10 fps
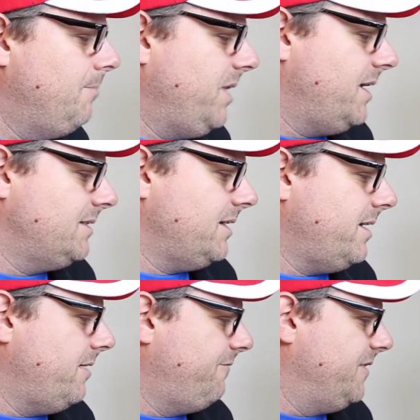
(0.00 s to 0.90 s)
Because I
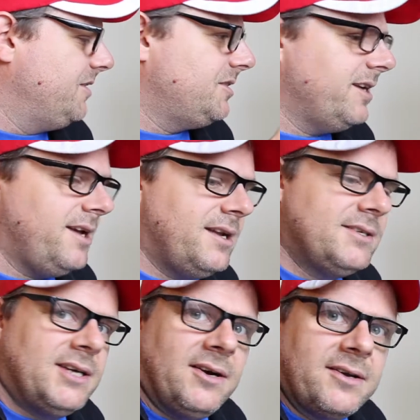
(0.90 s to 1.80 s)
got a fish, I got a
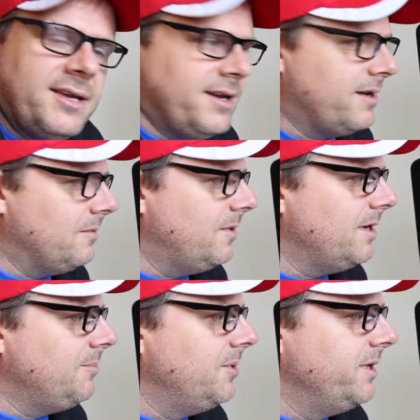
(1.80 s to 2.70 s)
donkey. I don't
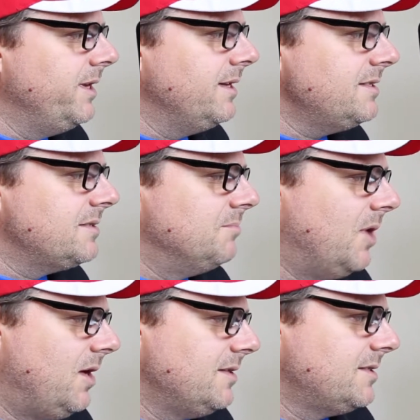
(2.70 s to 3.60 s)
want to put in a
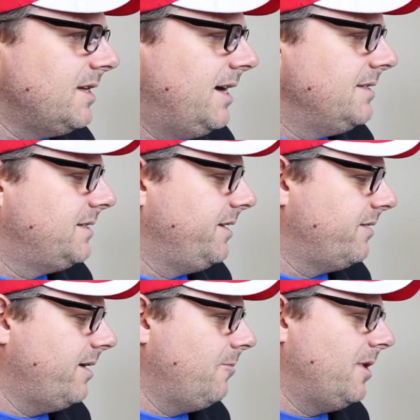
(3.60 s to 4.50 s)
small size
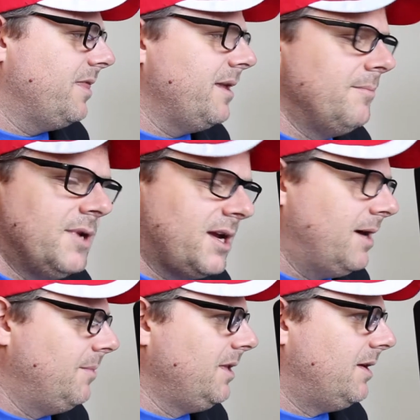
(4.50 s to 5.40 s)
here. I want them to
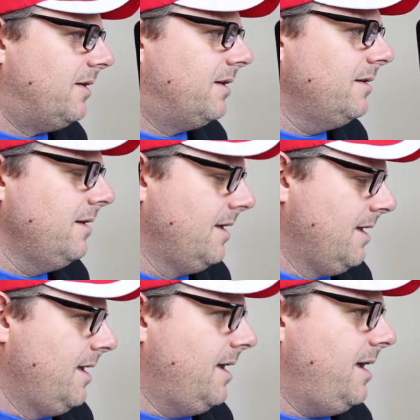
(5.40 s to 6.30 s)
come along
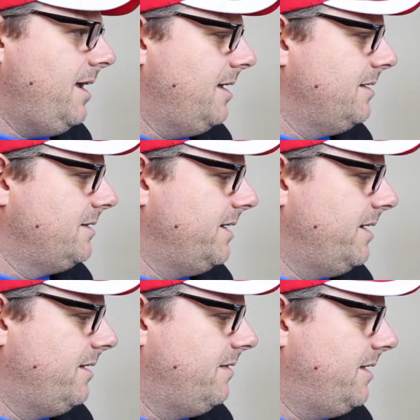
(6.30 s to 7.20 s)
and
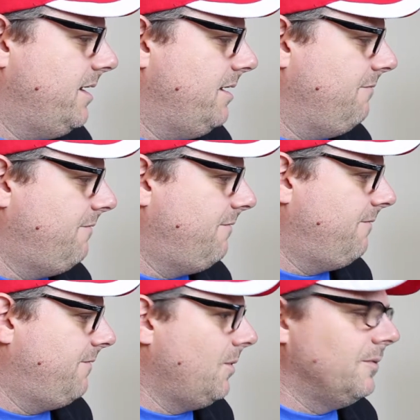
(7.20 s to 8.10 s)
they
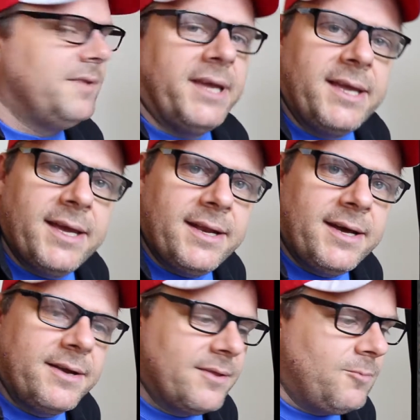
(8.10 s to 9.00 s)
fold. They get
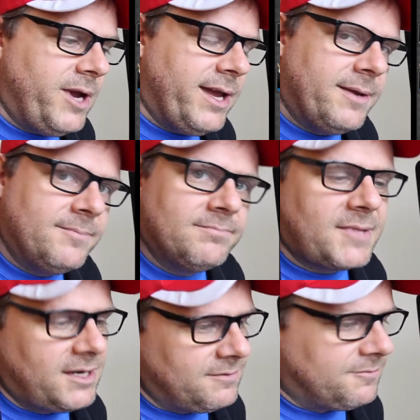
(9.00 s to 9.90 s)
out of the way.
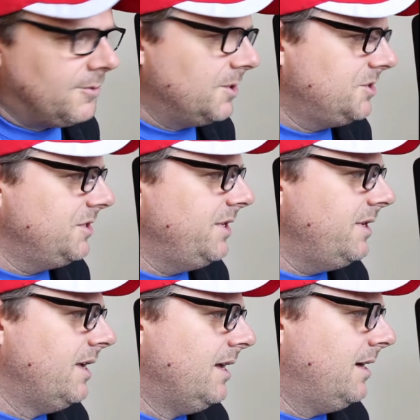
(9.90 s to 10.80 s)

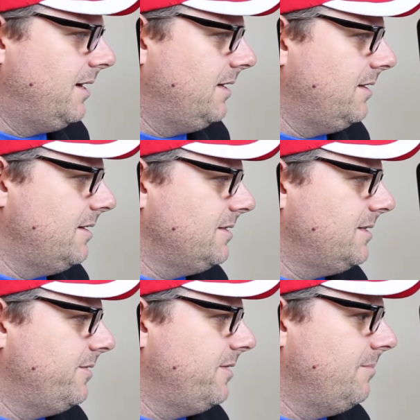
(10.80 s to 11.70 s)
Unfortunate, I
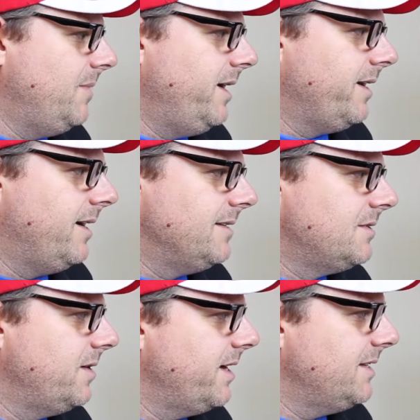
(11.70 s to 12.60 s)
lost out on my guy.
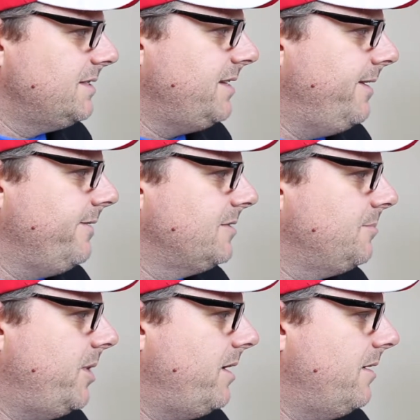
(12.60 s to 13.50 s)
So I got a standard
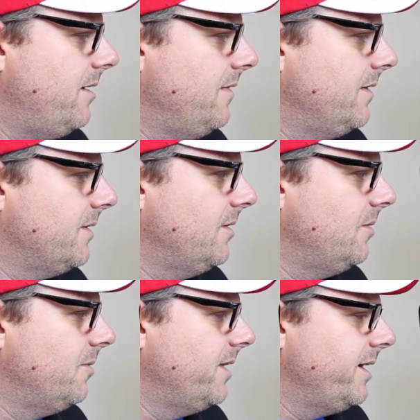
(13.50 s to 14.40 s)
spot on the
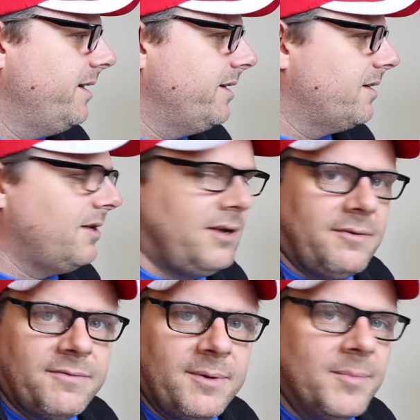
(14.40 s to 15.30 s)
go where I get a
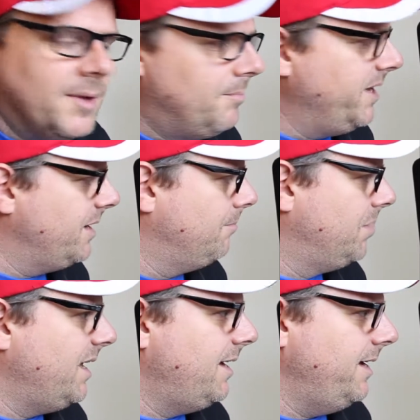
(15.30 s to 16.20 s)
call from the big
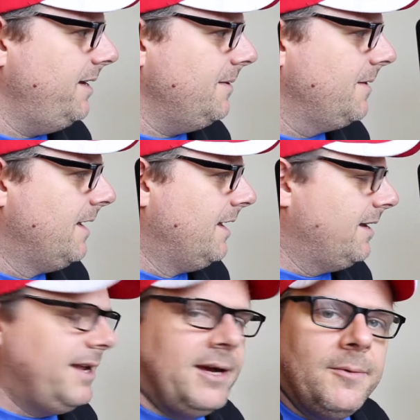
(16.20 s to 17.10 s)
blind.
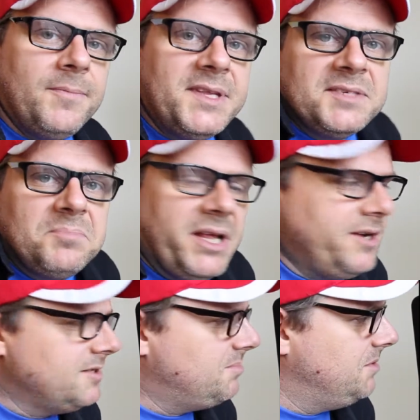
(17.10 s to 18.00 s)
Now, this
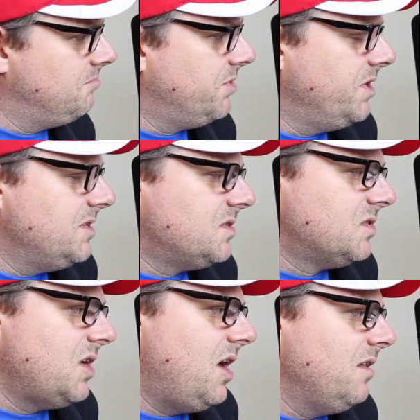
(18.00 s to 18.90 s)
player's been pretty
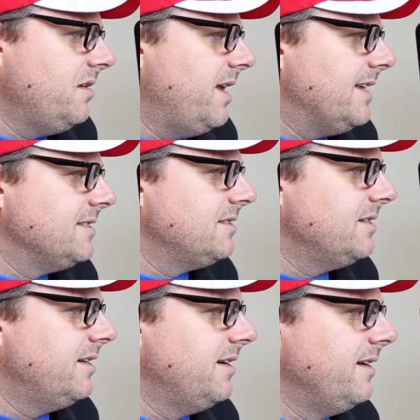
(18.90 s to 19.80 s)
solid, hasn't
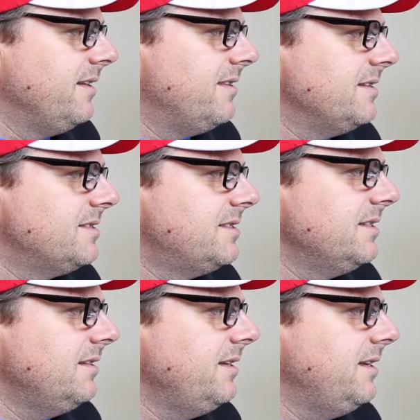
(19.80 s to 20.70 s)
done anything
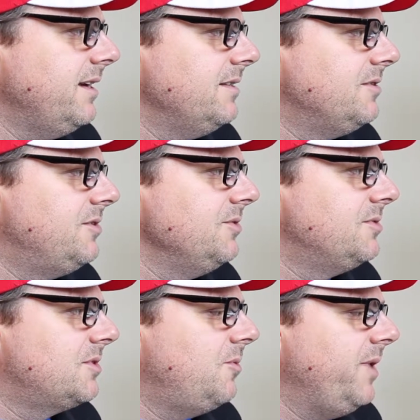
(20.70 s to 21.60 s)
silly yet.
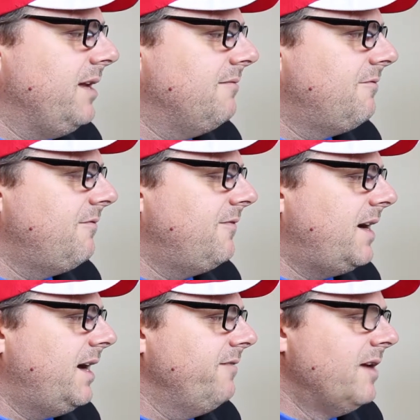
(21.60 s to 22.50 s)
Deuce, queen,
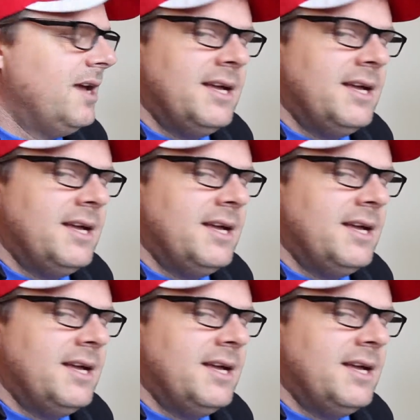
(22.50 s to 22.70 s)
5.